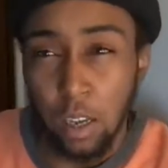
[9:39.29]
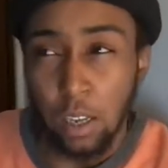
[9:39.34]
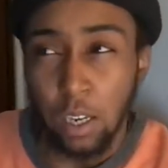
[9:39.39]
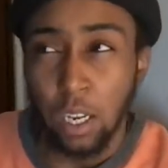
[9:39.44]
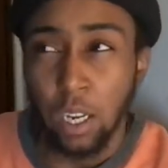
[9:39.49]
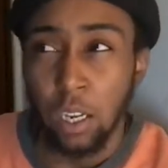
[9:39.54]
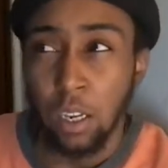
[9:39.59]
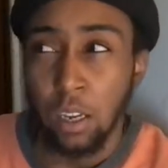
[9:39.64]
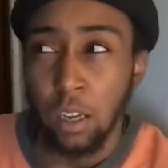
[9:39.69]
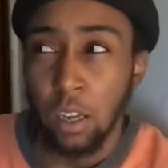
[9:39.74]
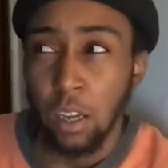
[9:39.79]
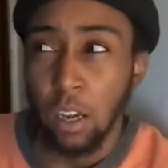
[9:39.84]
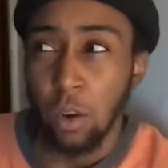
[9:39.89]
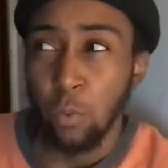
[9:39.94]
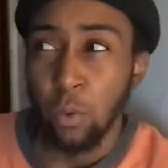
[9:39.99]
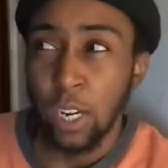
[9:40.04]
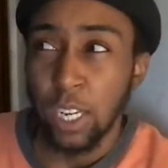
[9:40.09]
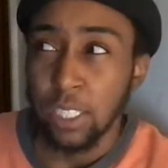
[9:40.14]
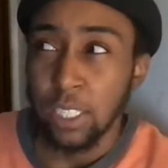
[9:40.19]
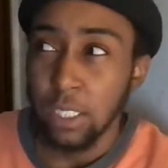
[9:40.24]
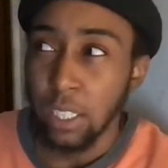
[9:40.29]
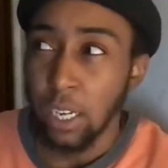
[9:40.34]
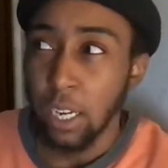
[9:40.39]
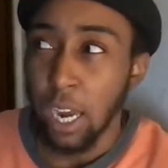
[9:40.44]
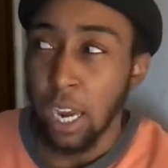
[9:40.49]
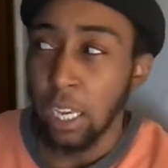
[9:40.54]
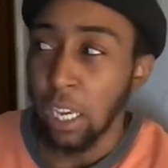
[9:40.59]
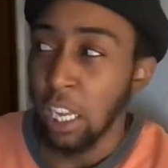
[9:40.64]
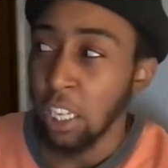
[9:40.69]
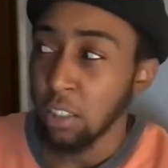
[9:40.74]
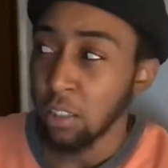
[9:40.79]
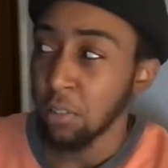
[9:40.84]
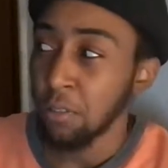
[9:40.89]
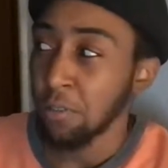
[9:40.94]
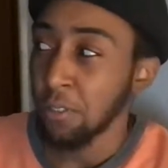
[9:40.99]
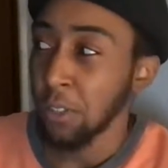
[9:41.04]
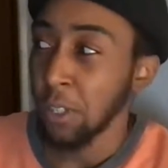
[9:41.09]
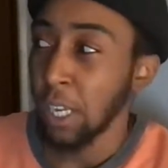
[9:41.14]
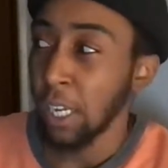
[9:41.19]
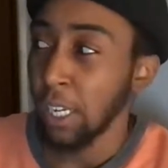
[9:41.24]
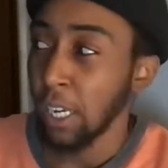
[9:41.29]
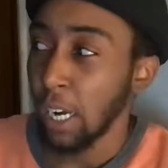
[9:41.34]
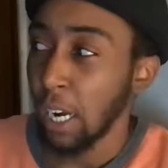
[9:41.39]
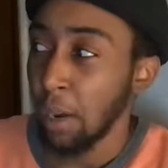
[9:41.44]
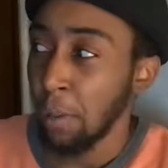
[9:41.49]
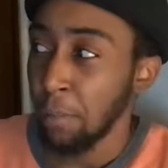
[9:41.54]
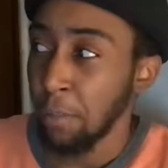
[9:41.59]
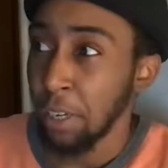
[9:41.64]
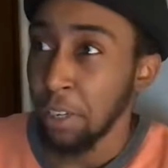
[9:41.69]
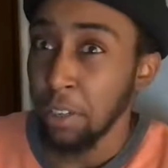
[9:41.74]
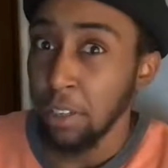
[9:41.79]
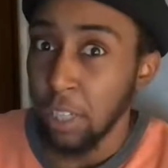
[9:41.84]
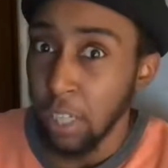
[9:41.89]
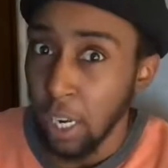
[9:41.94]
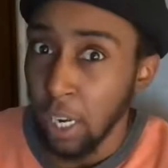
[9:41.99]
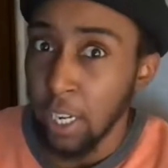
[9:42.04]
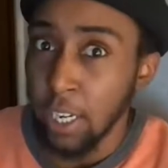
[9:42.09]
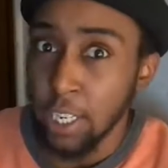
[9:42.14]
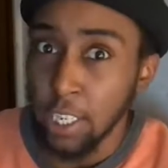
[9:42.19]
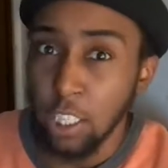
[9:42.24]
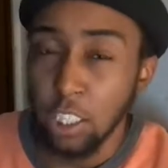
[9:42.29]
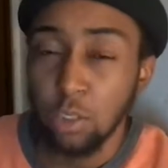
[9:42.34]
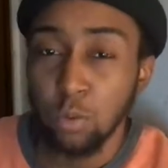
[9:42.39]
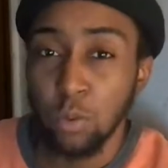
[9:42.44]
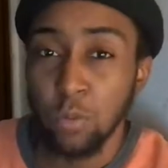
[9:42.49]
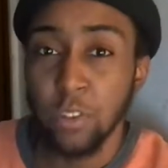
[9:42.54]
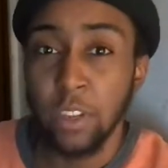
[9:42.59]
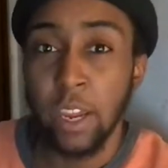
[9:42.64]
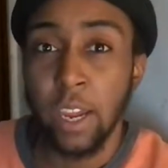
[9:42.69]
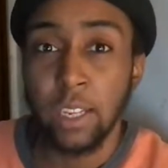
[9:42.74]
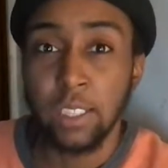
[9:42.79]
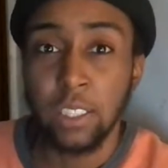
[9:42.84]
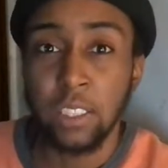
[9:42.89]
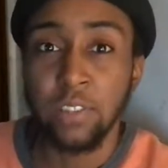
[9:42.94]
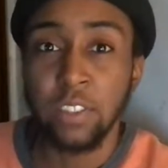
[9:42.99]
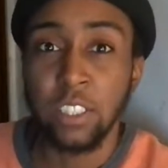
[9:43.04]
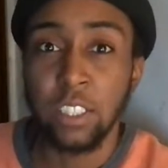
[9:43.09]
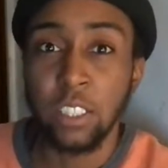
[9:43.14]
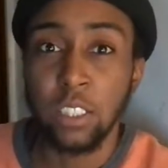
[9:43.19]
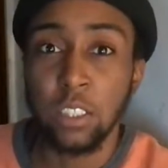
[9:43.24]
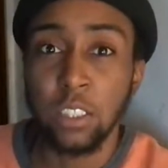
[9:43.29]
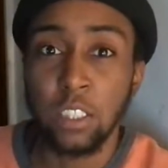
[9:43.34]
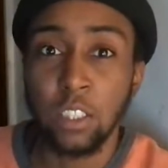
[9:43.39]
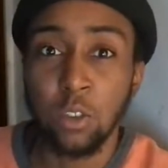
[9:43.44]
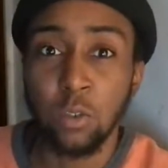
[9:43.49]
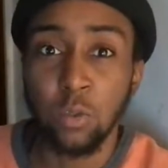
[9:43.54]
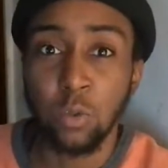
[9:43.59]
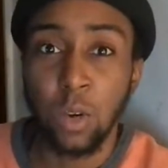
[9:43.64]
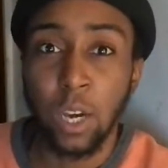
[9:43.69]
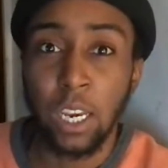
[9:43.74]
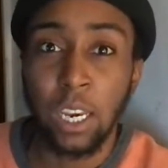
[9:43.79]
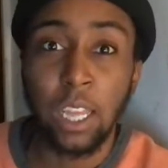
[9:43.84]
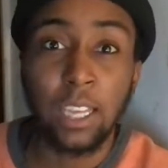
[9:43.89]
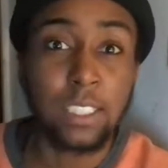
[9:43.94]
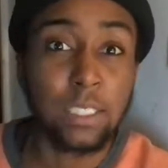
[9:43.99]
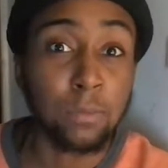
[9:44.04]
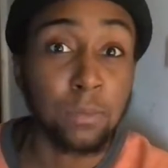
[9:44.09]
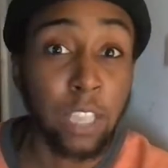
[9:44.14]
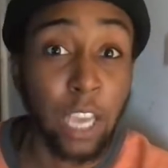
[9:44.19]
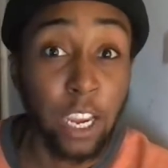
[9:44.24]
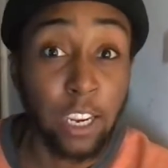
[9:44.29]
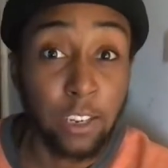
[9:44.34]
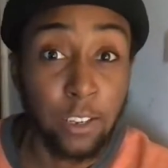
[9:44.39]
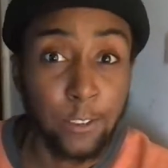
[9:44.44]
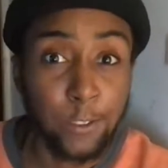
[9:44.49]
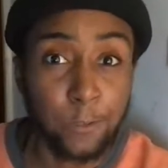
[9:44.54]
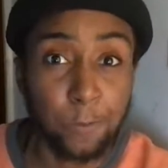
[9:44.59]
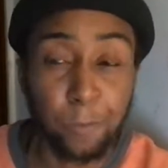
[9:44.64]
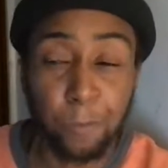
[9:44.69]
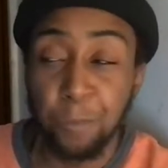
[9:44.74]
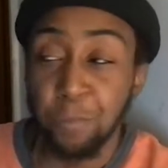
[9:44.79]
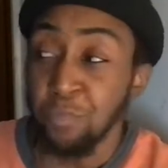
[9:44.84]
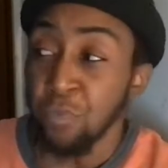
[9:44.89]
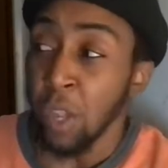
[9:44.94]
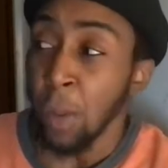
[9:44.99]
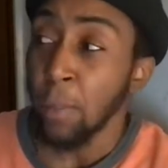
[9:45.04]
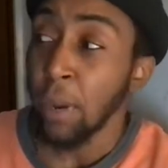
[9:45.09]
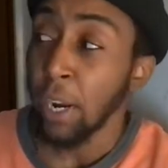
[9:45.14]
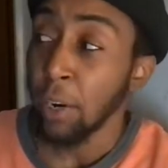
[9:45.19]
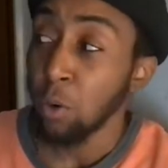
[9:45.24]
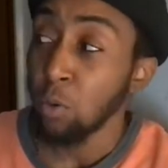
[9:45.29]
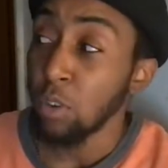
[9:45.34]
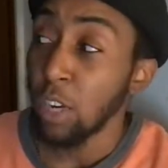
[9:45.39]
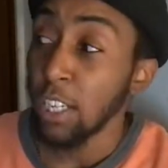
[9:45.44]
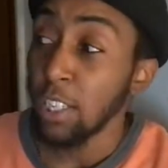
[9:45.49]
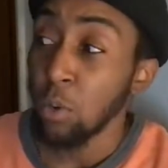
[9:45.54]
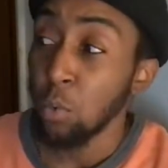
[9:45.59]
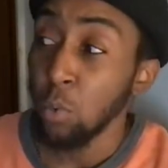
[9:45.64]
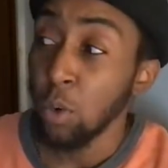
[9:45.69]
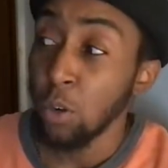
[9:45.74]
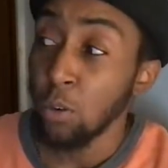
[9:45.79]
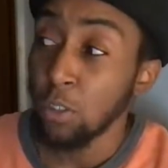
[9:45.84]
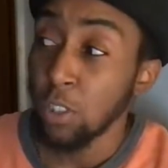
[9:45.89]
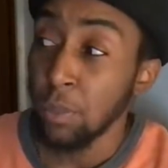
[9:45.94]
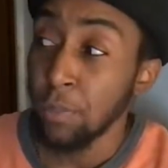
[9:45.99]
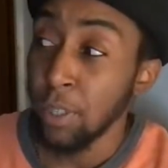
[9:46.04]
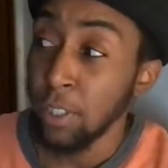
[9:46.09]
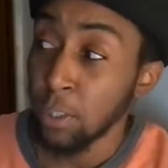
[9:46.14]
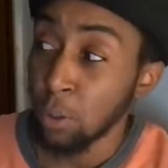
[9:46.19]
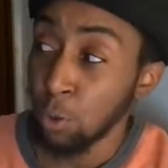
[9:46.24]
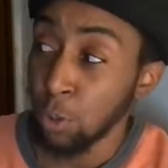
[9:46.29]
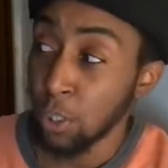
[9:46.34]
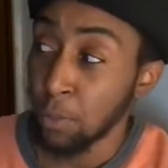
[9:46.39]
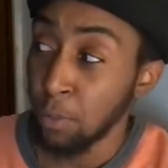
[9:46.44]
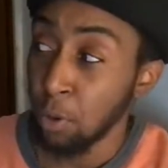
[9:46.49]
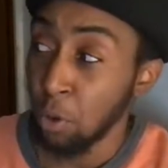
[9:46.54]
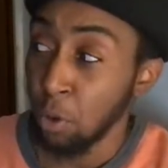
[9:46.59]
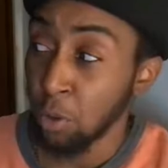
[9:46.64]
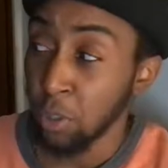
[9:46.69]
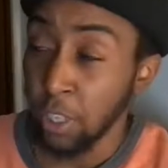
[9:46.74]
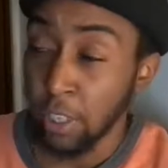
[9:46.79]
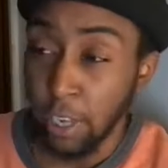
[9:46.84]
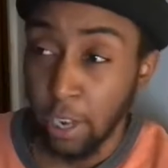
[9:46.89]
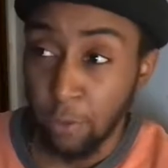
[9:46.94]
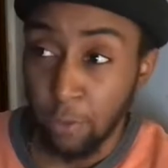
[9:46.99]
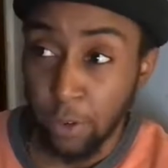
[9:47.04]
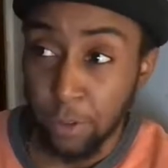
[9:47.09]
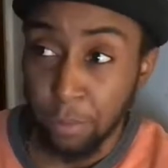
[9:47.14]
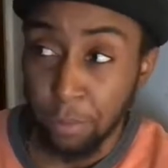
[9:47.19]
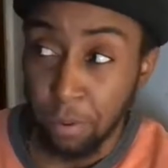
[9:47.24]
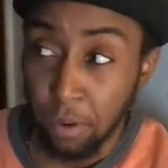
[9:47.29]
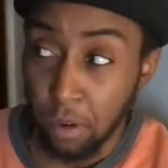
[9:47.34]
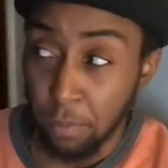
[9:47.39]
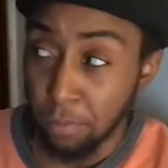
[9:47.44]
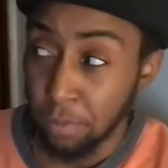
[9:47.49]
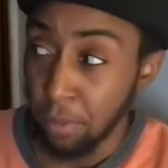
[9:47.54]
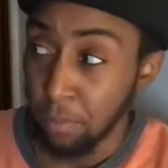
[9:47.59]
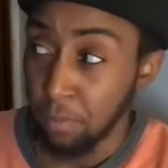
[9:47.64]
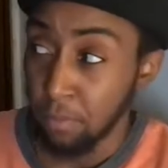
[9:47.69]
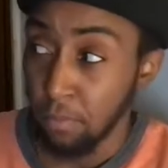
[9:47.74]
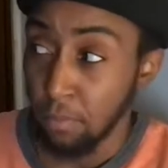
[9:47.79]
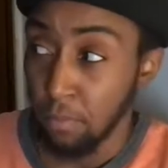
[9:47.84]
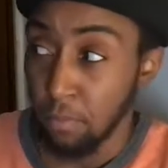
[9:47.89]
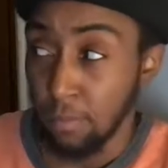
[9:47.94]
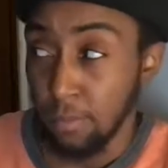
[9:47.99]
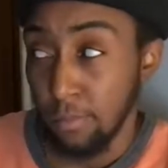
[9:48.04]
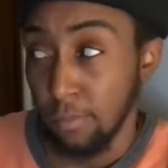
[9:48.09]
Like when I skate, I like to feel like I'm engaged with the activity. So I like some dynamism, but I don't like the wheels to be so small that every bump and